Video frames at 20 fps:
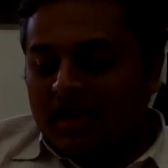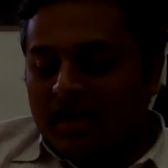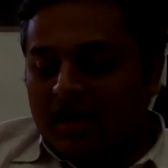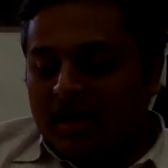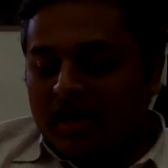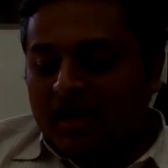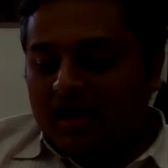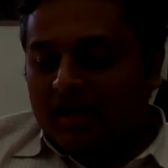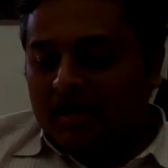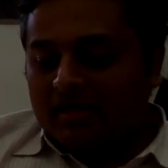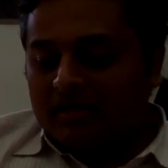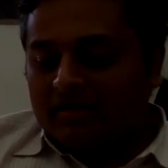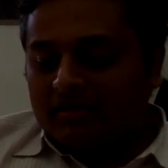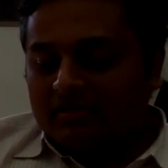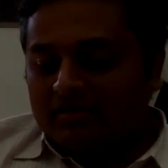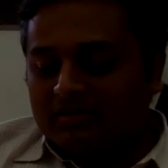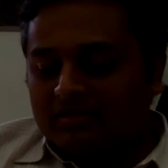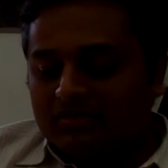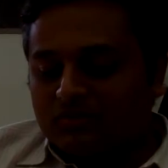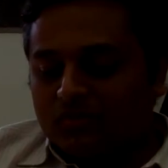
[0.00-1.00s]
And the
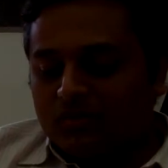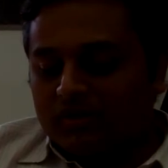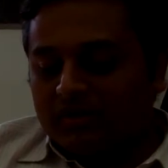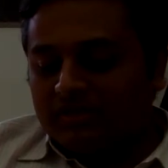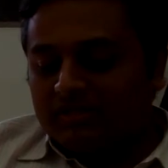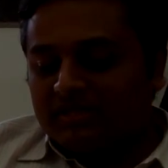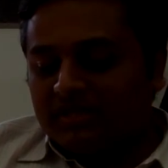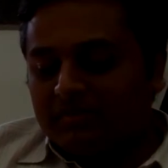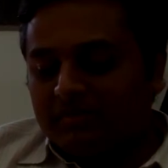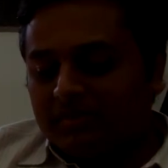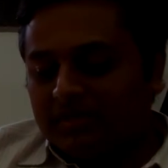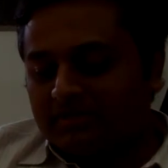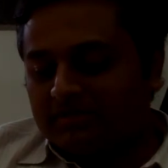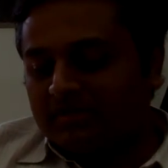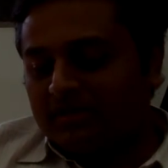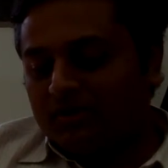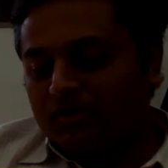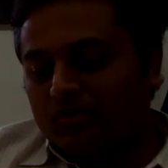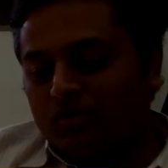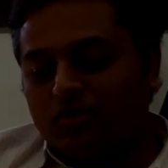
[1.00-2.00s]
squiggle shape makes
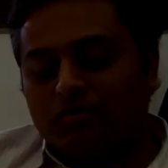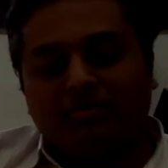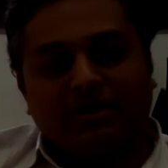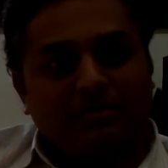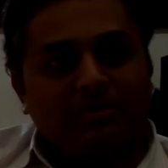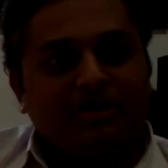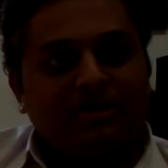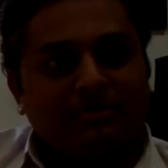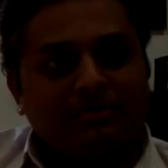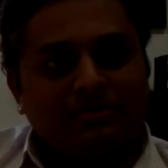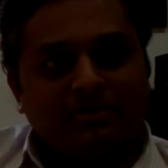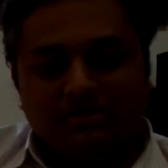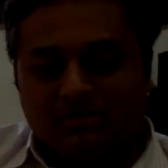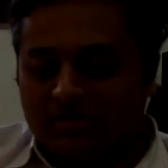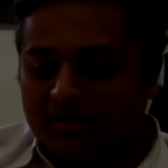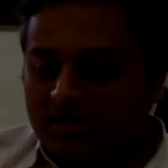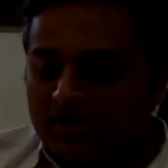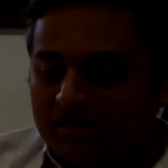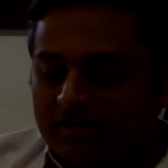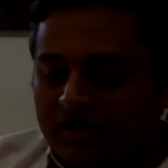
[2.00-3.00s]
the logo memorable,
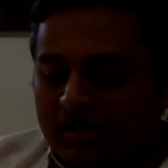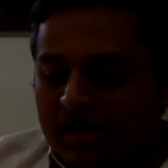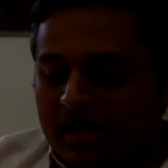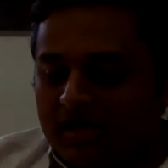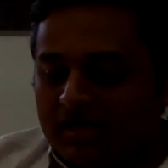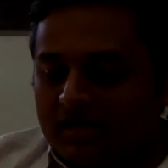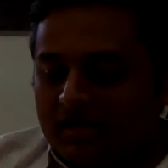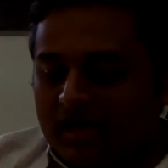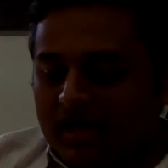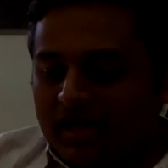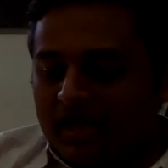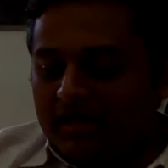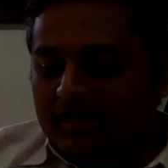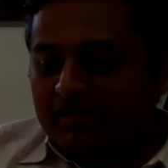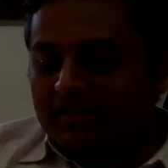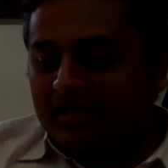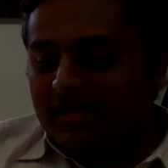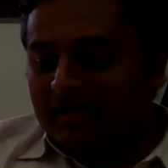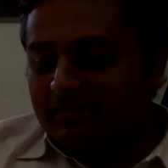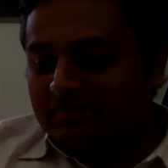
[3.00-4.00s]
and
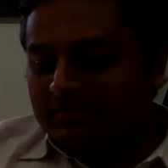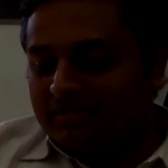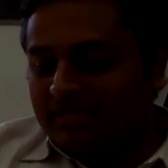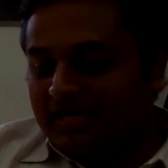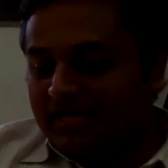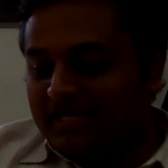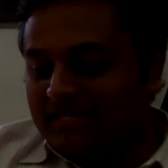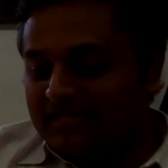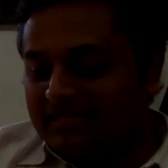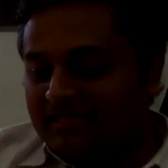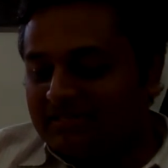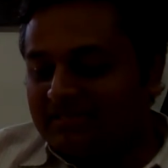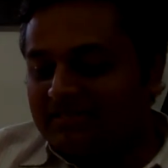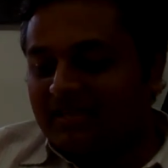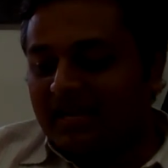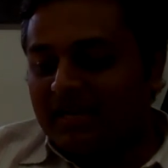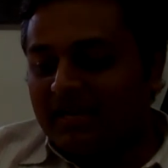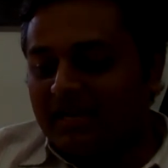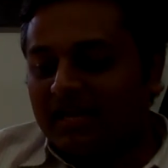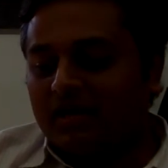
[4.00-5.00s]
it helps in
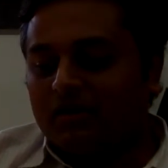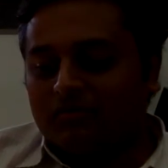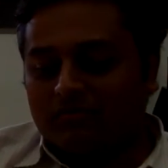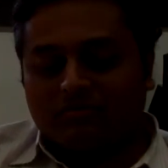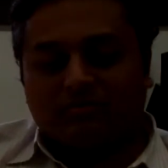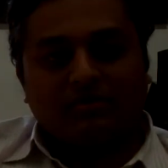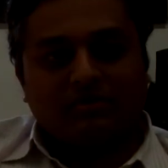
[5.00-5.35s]
standing out,